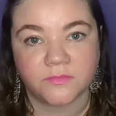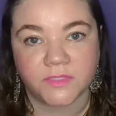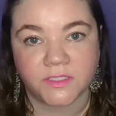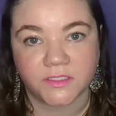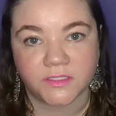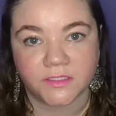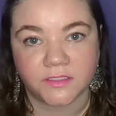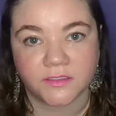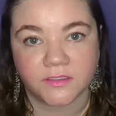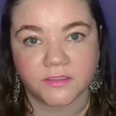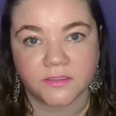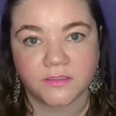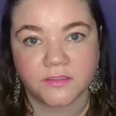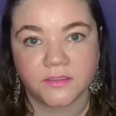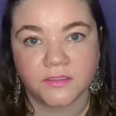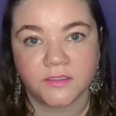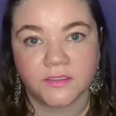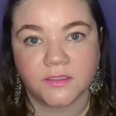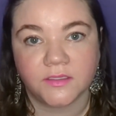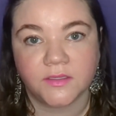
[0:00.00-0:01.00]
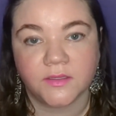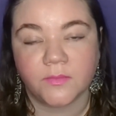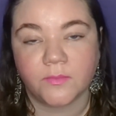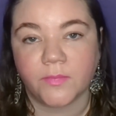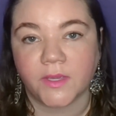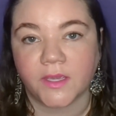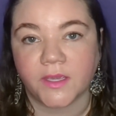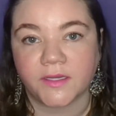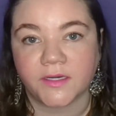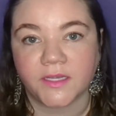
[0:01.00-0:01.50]
media,
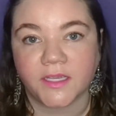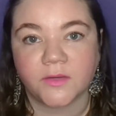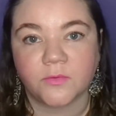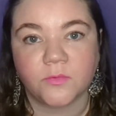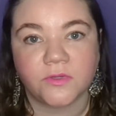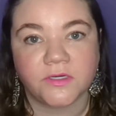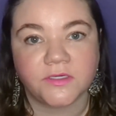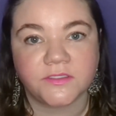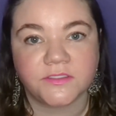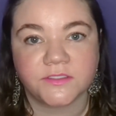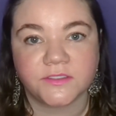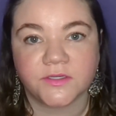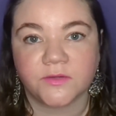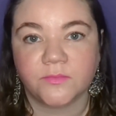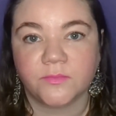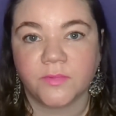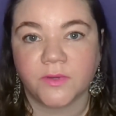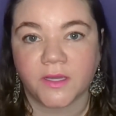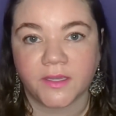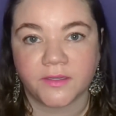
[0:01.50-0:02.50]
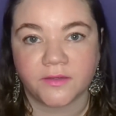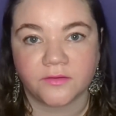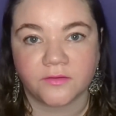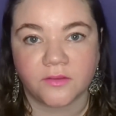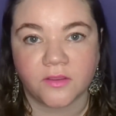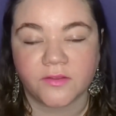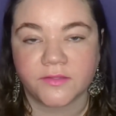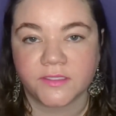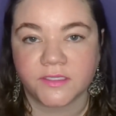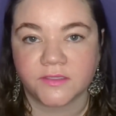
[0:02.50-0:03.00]
but I wanted to compile
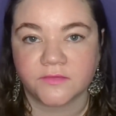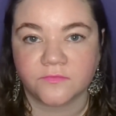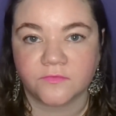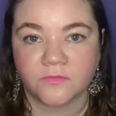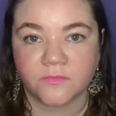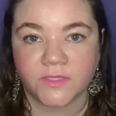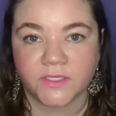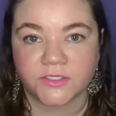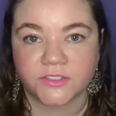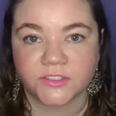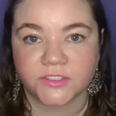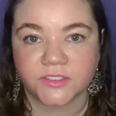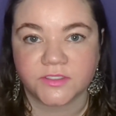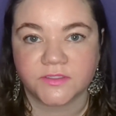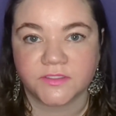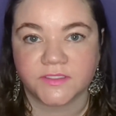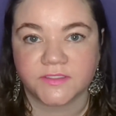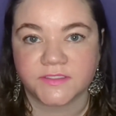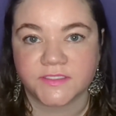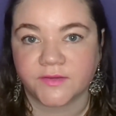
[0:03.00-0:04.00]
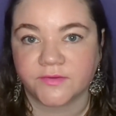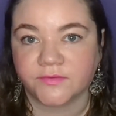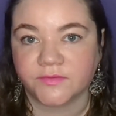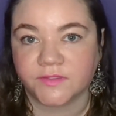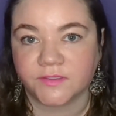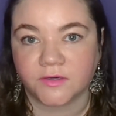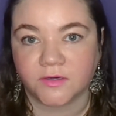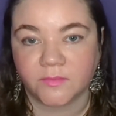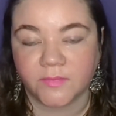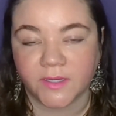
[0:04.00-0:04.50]
all the information that's out
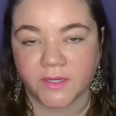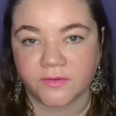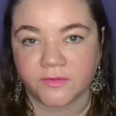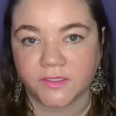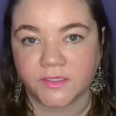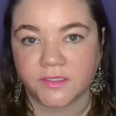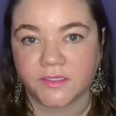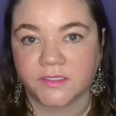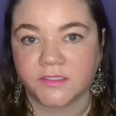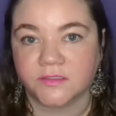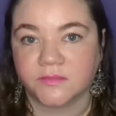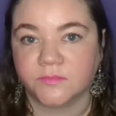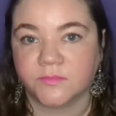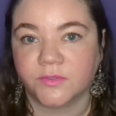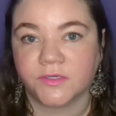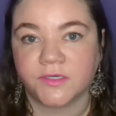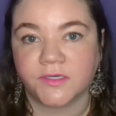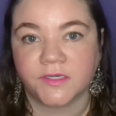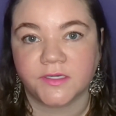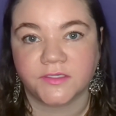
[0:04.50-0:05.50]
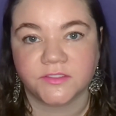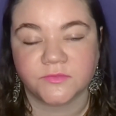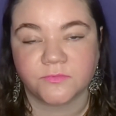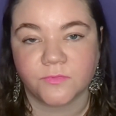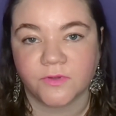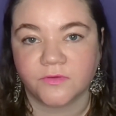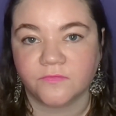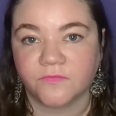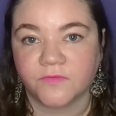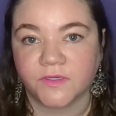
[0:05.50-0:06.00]
there about it and put it into
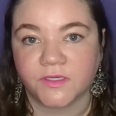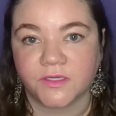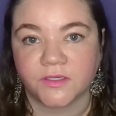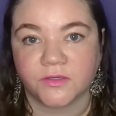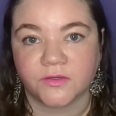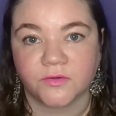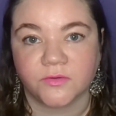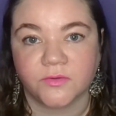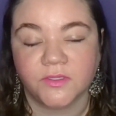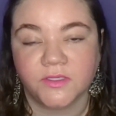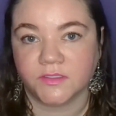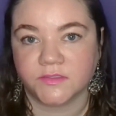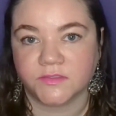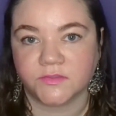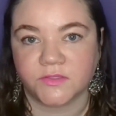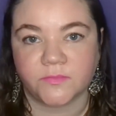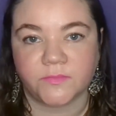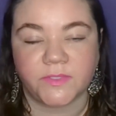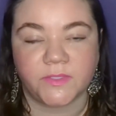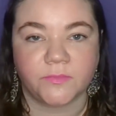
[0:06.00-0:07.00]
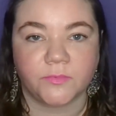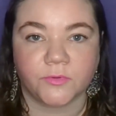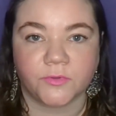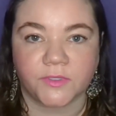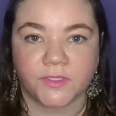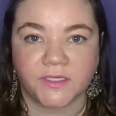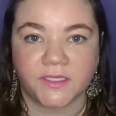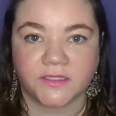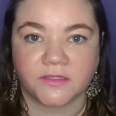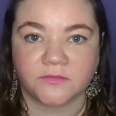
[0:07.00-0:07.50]
one video so that people
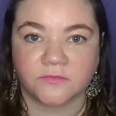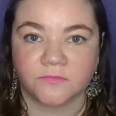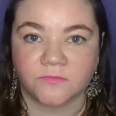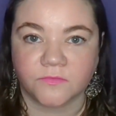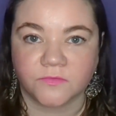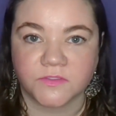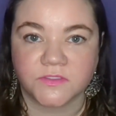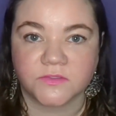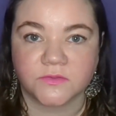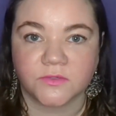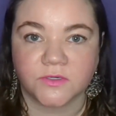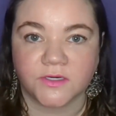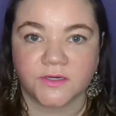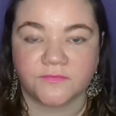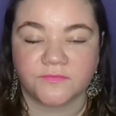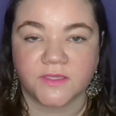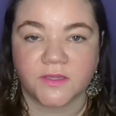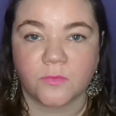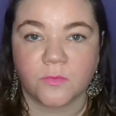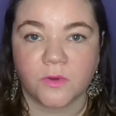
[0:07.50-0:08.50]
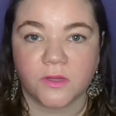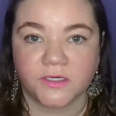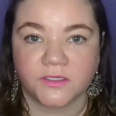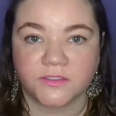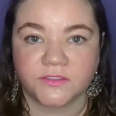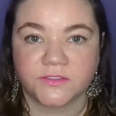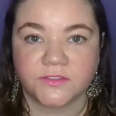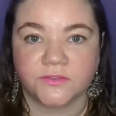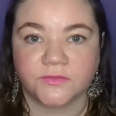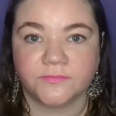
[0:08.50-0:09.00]
could get the full story if they wanted
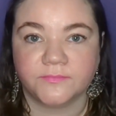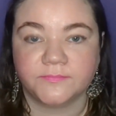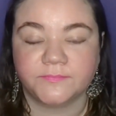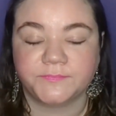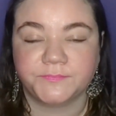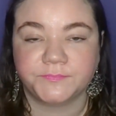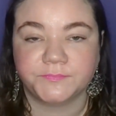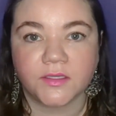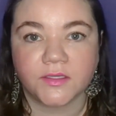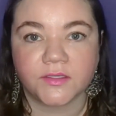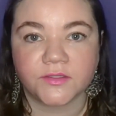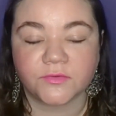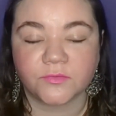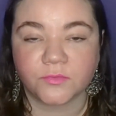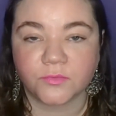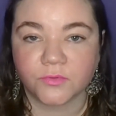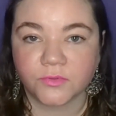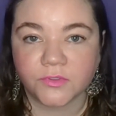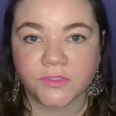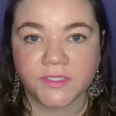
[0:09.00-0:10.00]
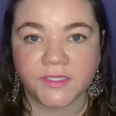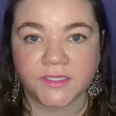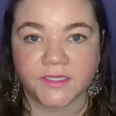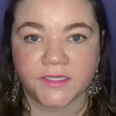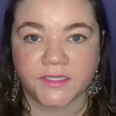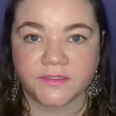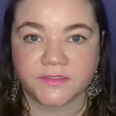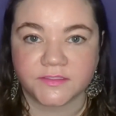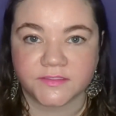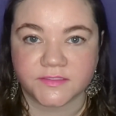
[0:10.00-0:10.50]
to. The ruling
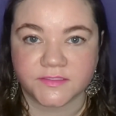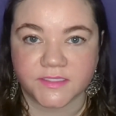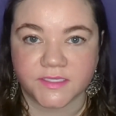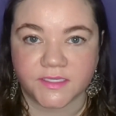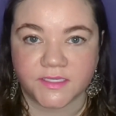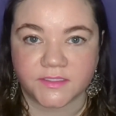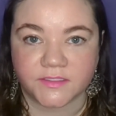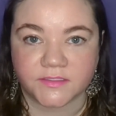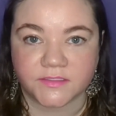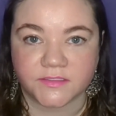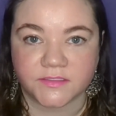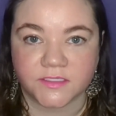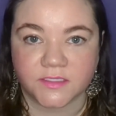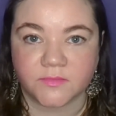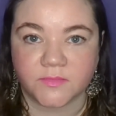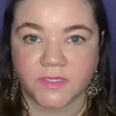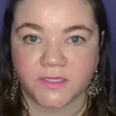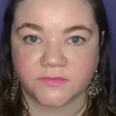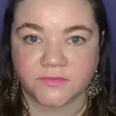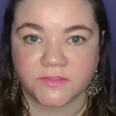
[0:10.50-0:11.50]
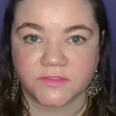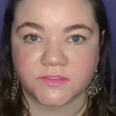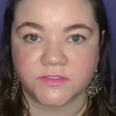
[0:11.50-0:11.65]
in this case amounts